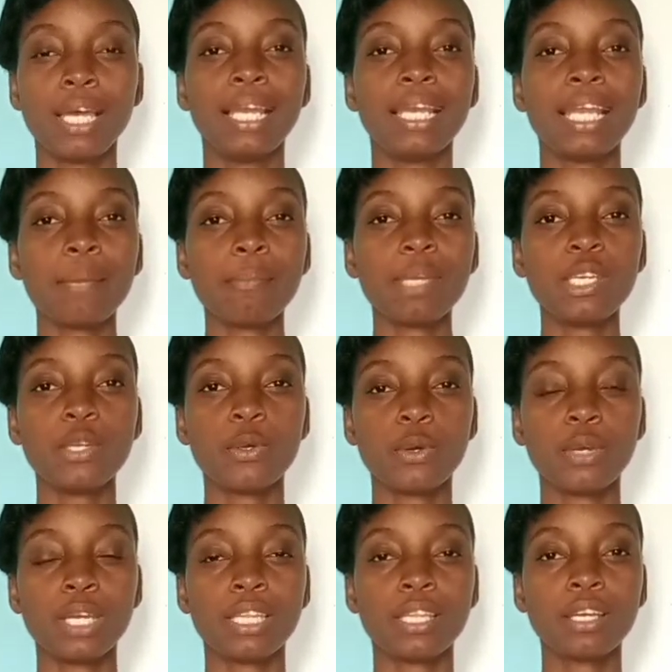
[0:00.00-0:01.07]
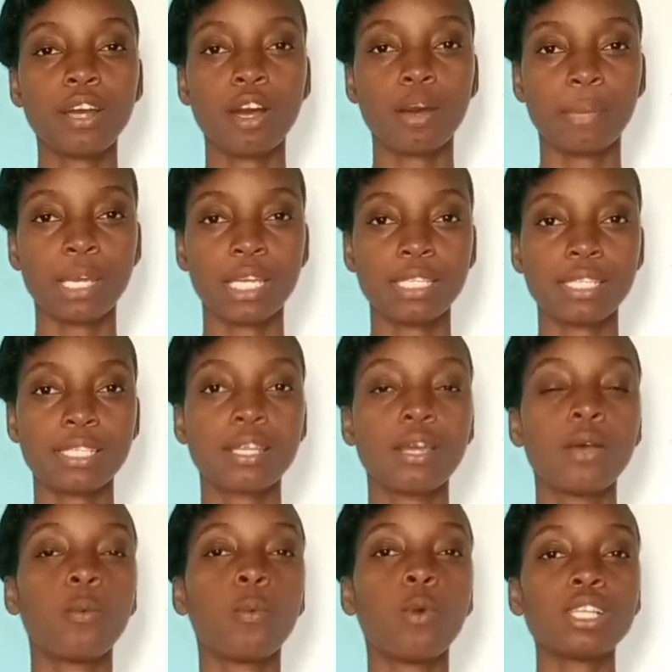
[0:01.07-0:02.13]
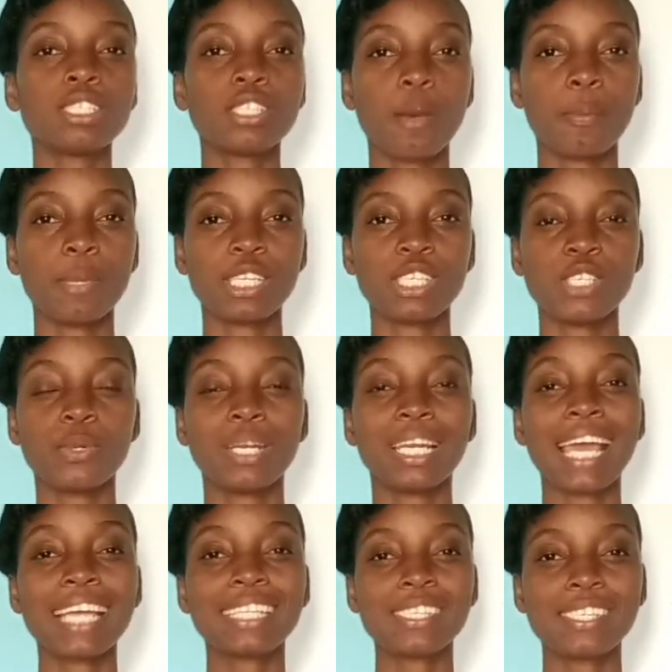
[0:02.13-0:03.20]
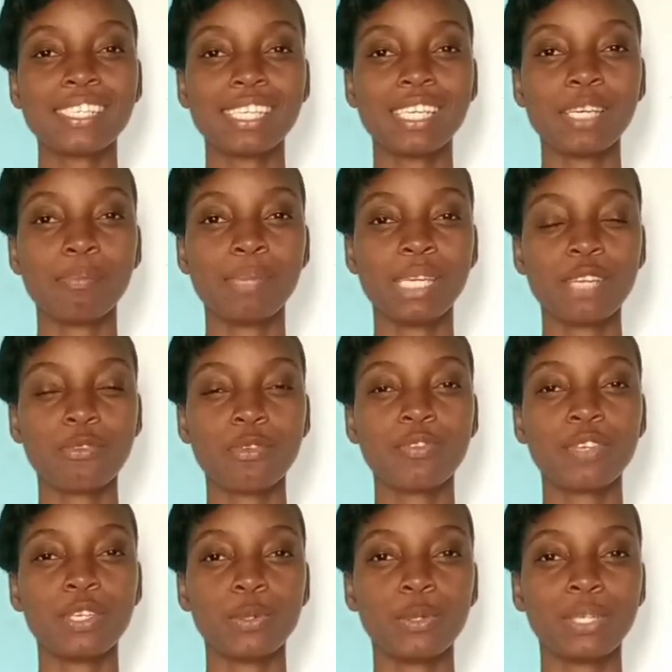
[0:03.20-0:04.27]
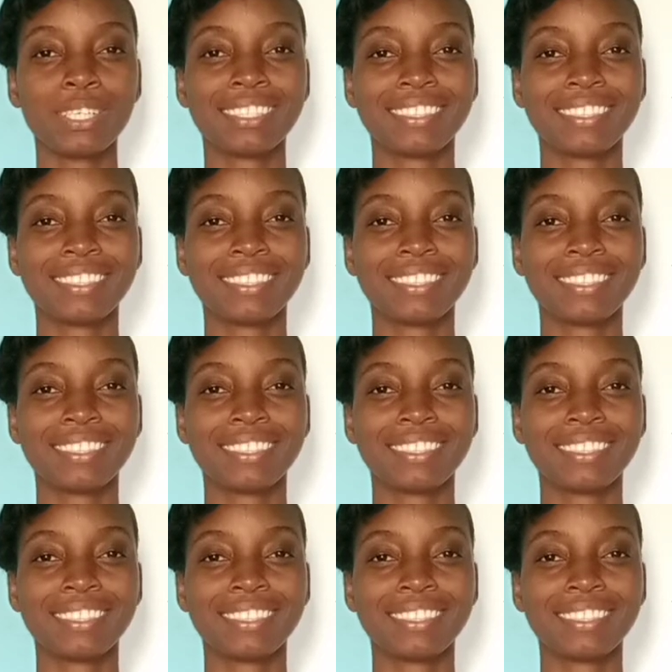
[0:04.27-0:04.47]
Let me know in the comments what topics you would like to see being reviewed.